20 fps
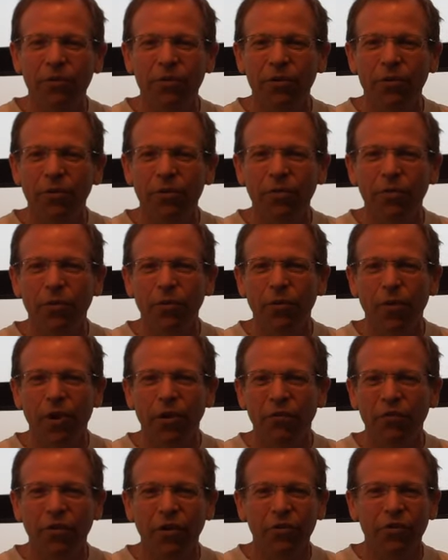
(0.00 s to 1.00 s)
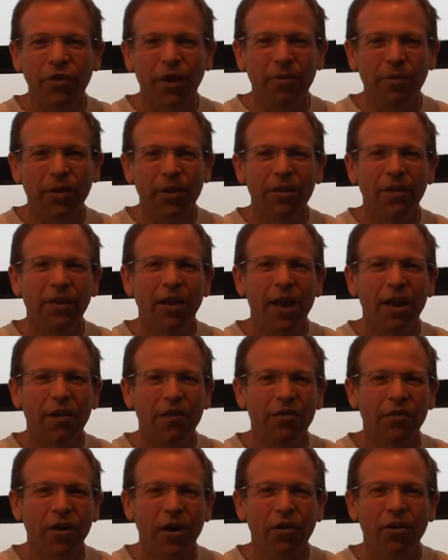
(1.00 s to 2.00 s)
You want to see something, you let
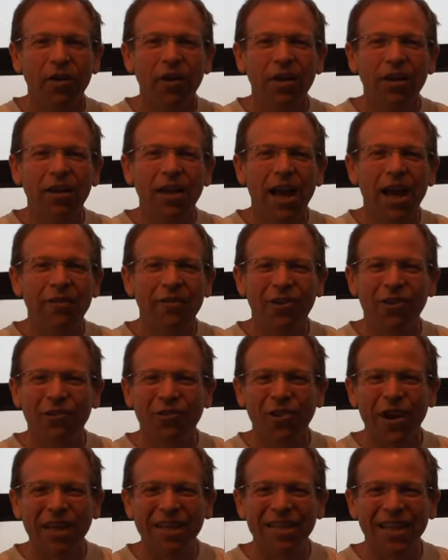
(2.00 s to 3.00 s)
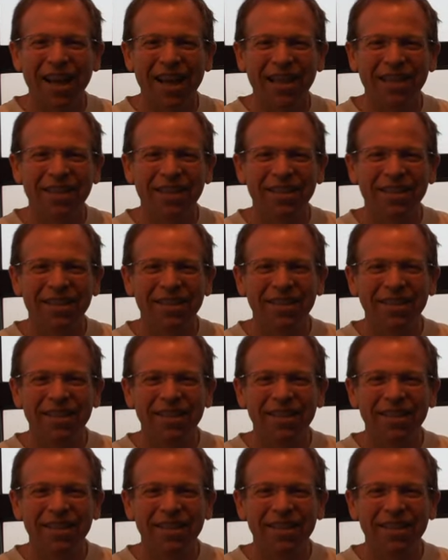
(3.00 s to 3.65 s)
us know. Have a great day.